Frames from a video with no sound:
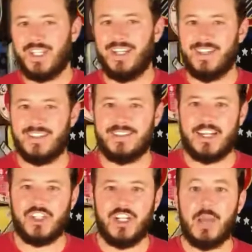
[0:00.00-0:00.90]
in this
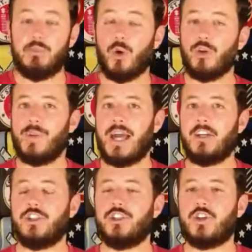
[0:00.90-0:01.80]
section, and both
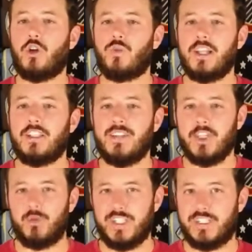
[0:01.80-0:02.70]
managers are
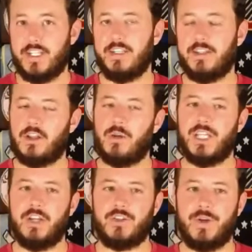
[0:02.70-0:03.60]
relatively recent in the club's
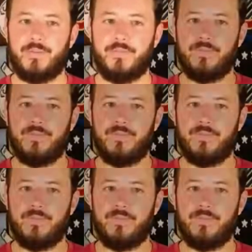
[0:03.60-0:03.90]
history.